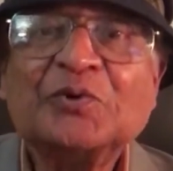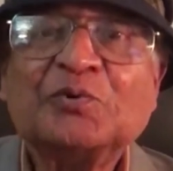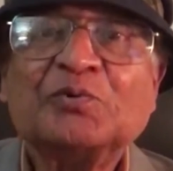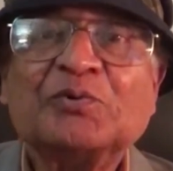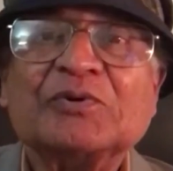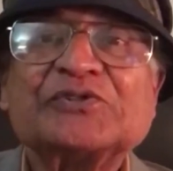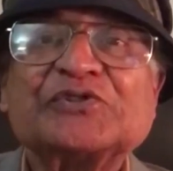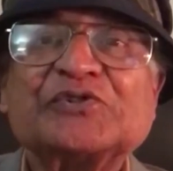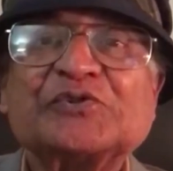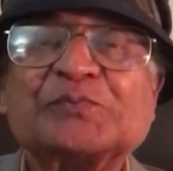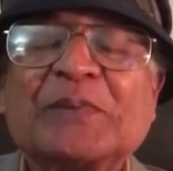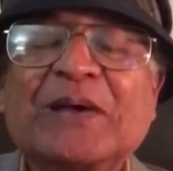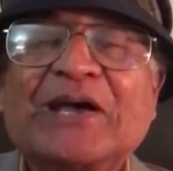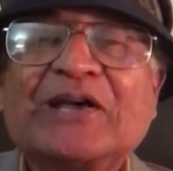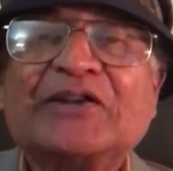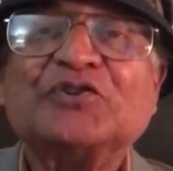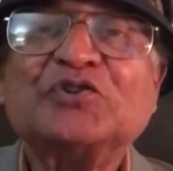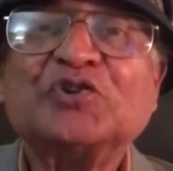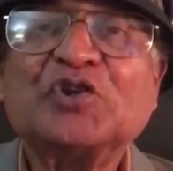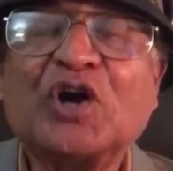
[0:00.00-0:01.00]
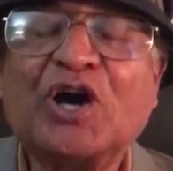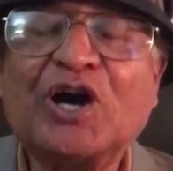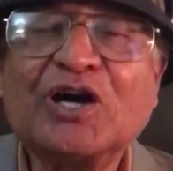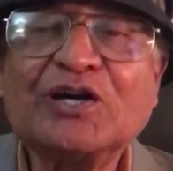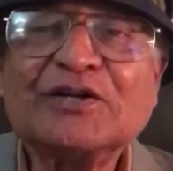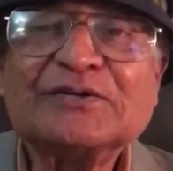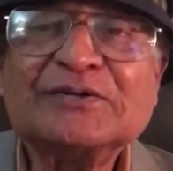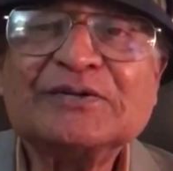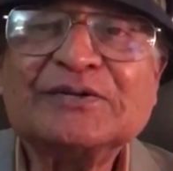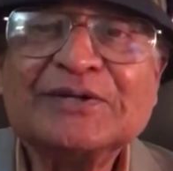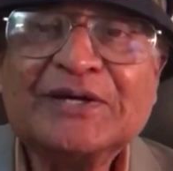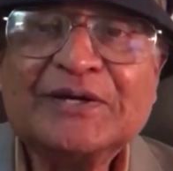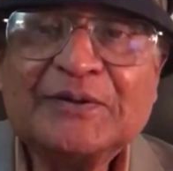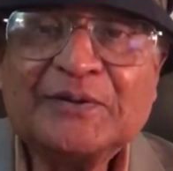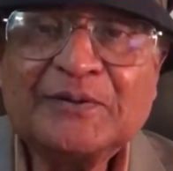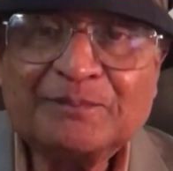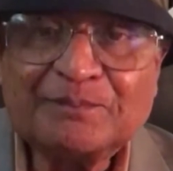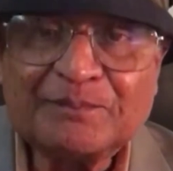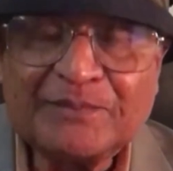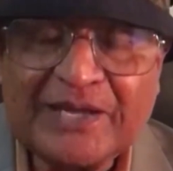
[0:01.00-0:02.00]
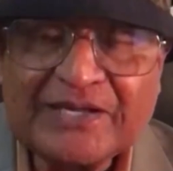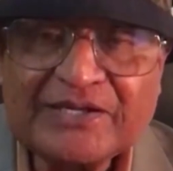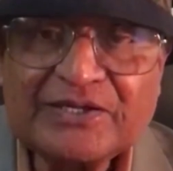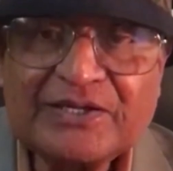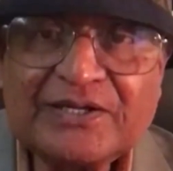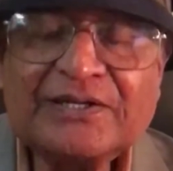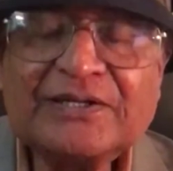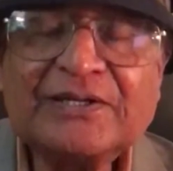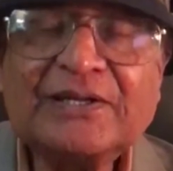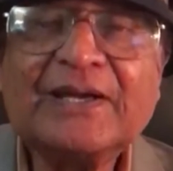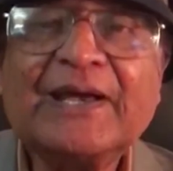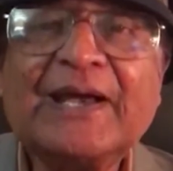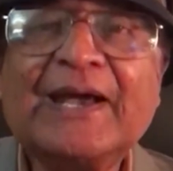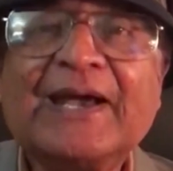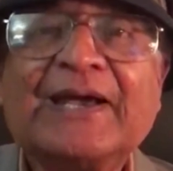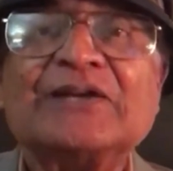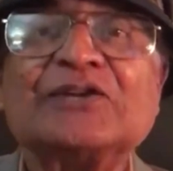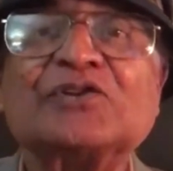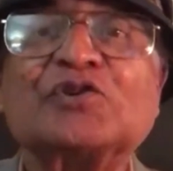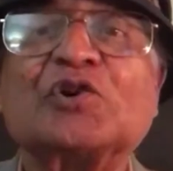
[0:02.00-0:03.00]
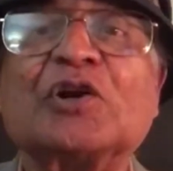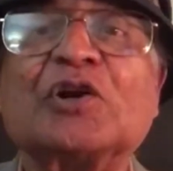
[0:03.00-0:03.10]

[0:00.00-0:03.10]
we'll spend on making a